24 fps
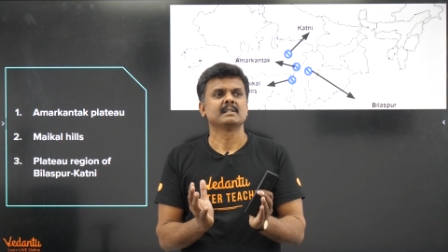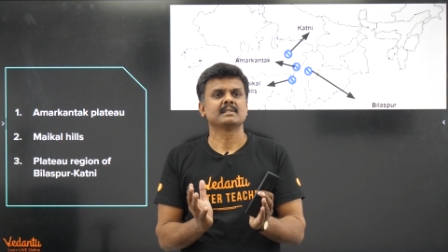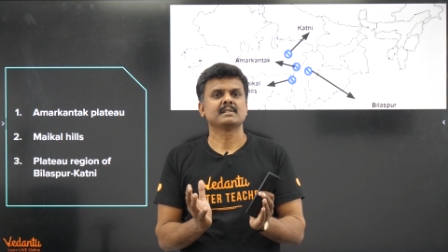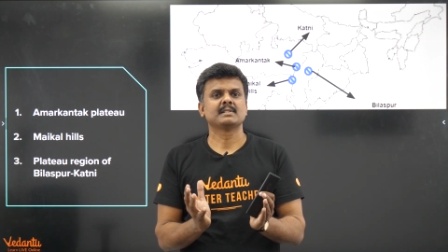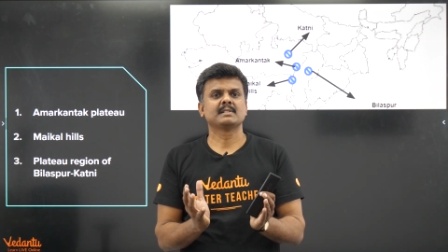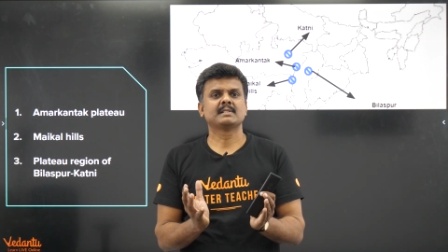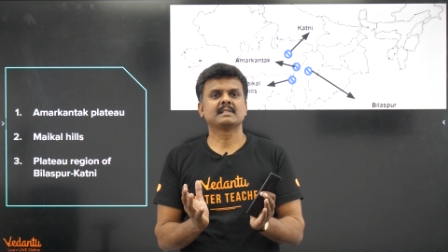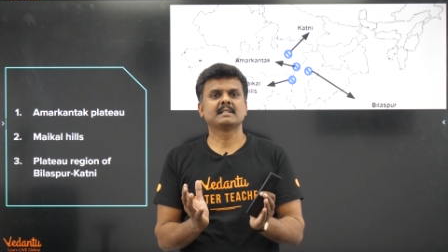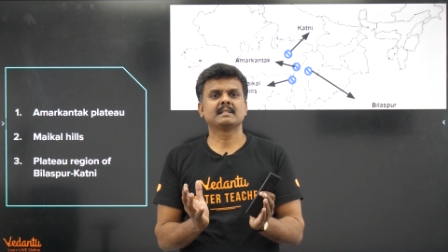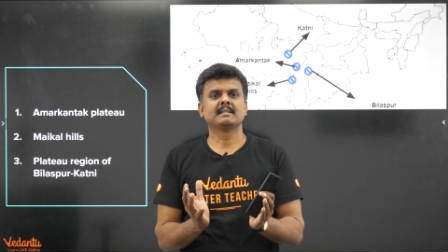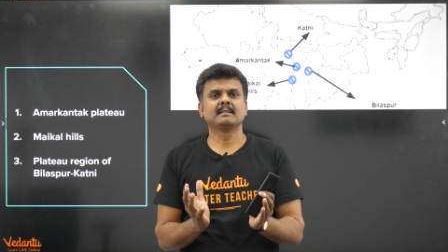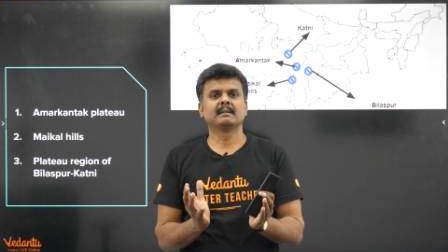
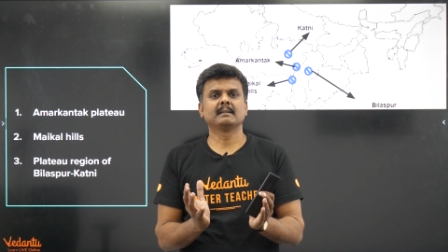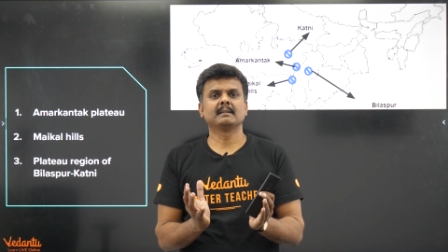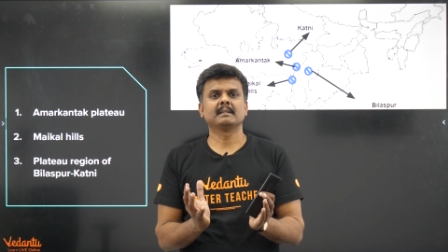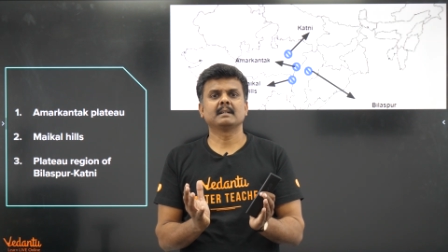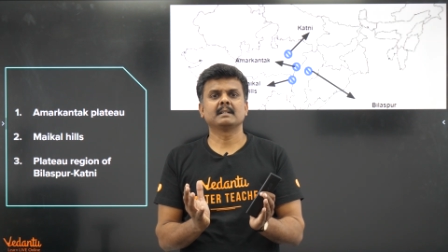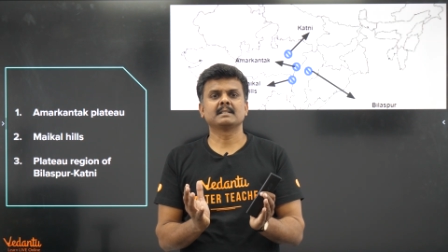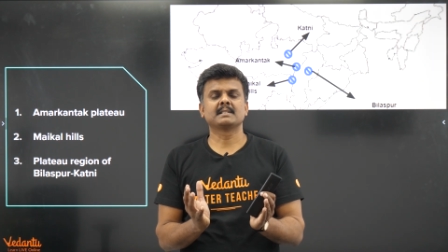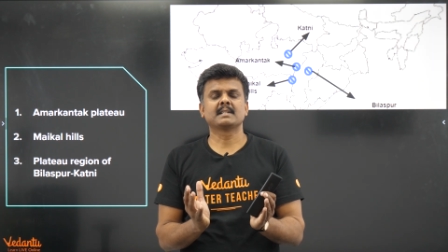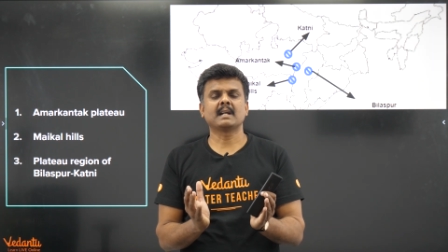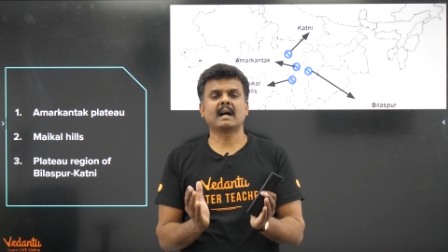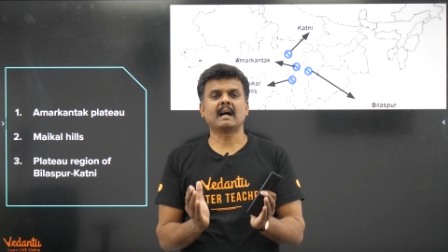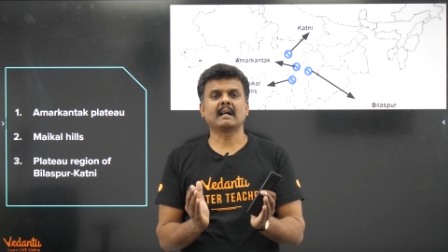
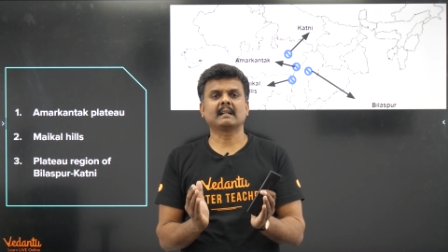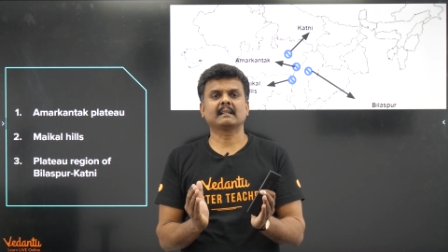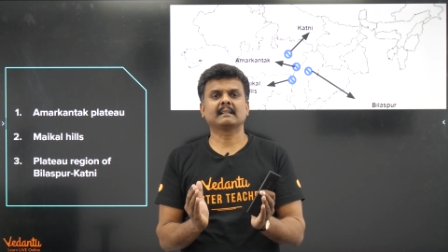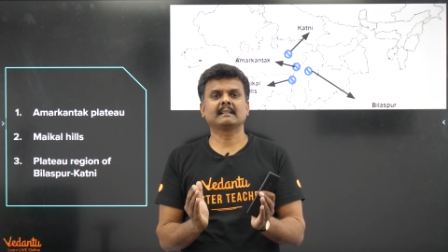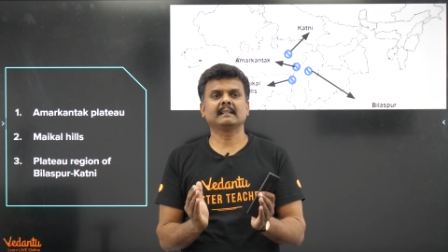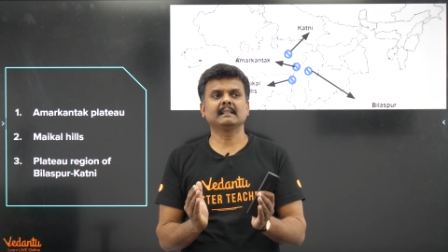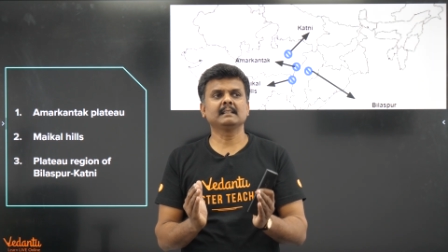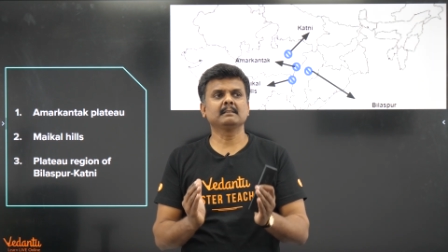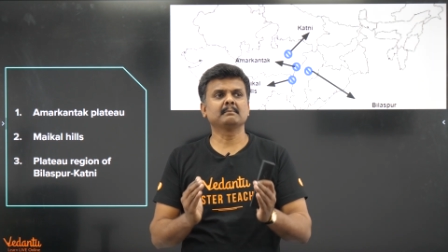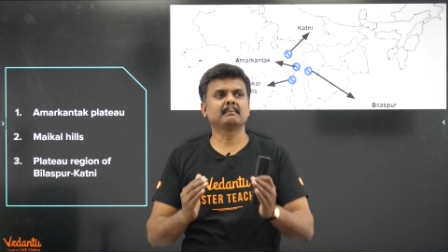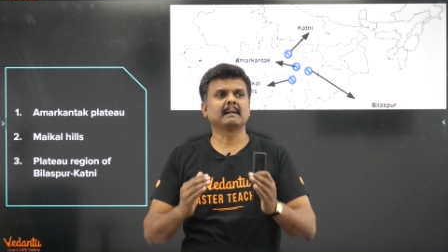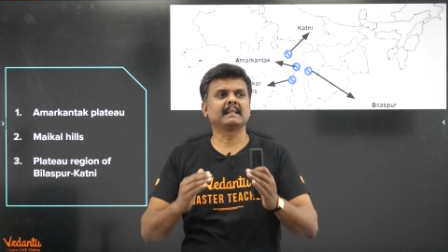
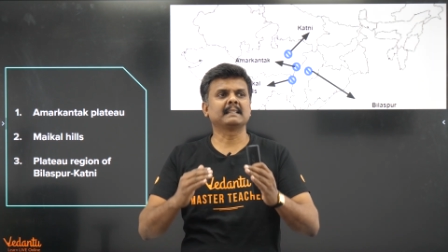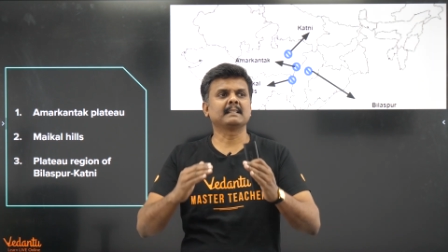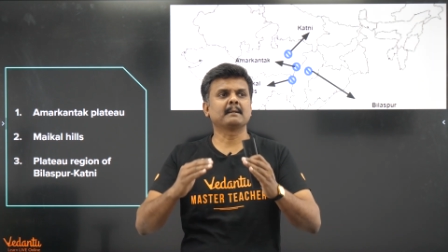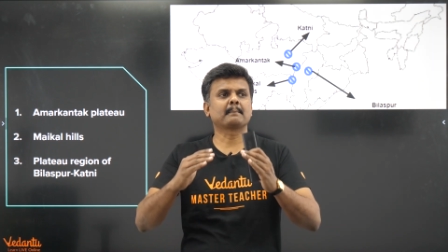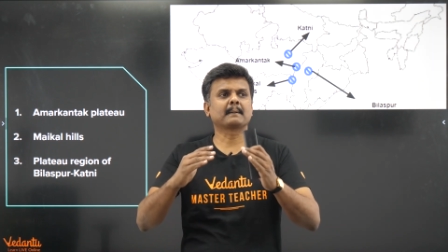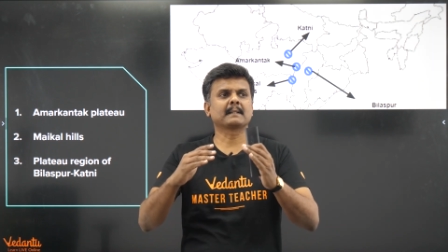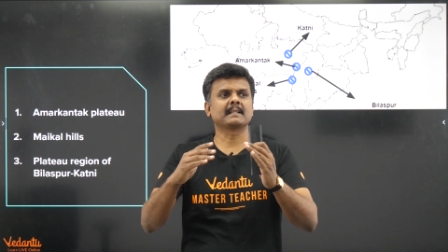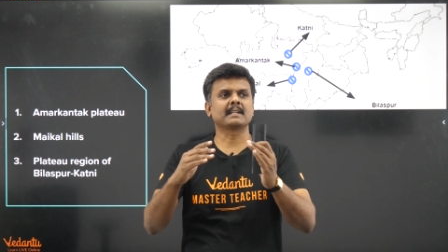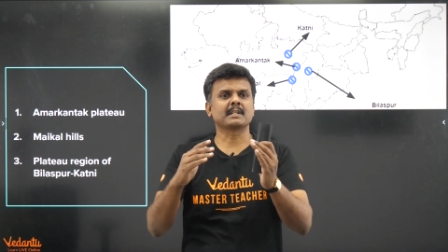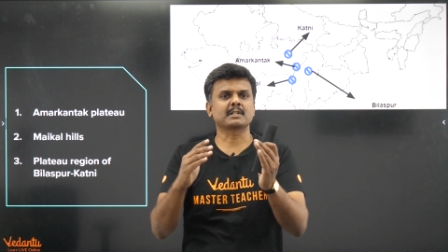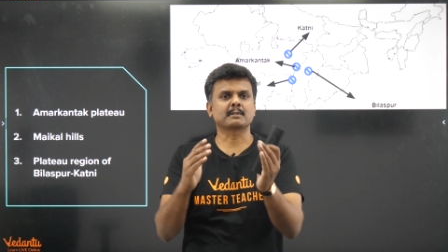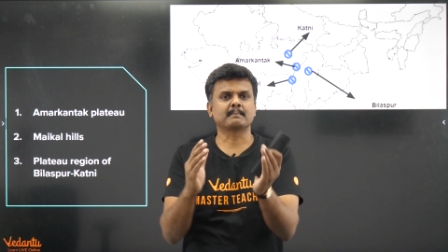Jharkhand, Madhya
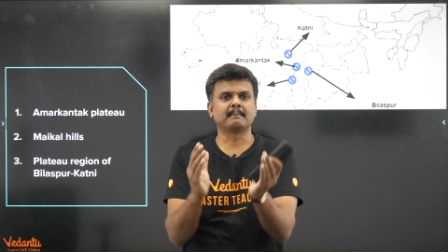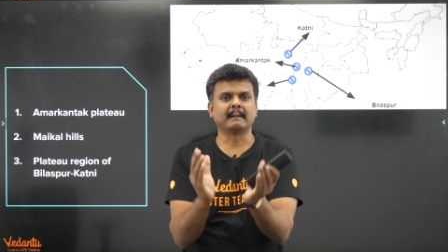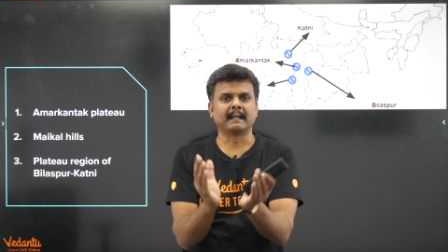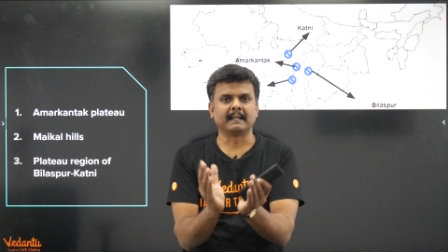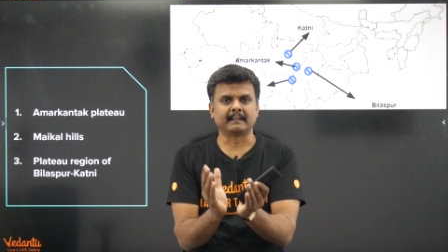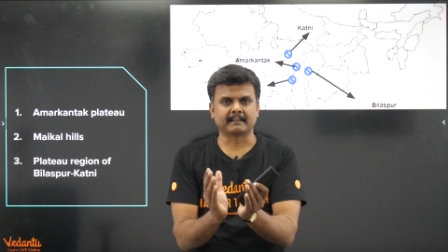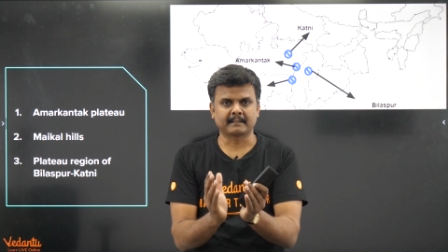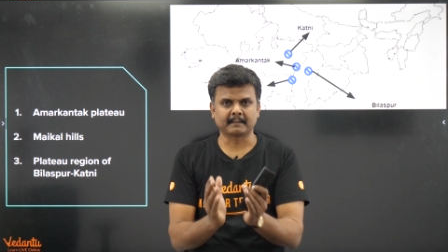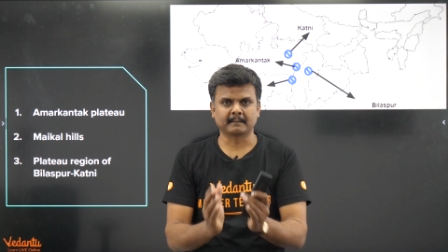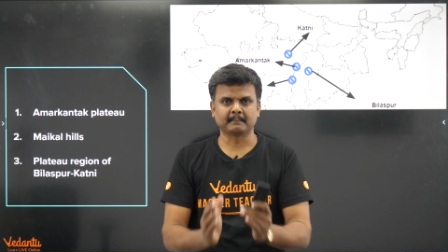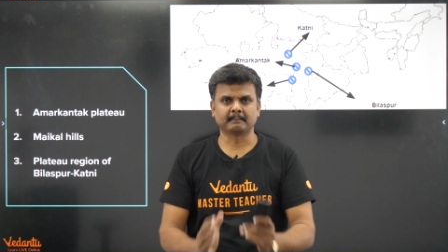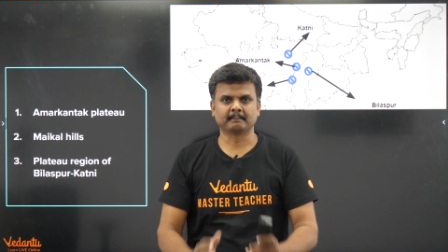Pradesh
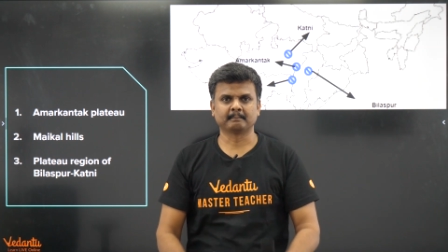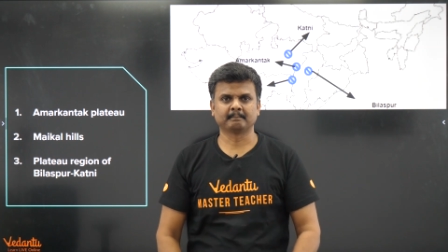belt.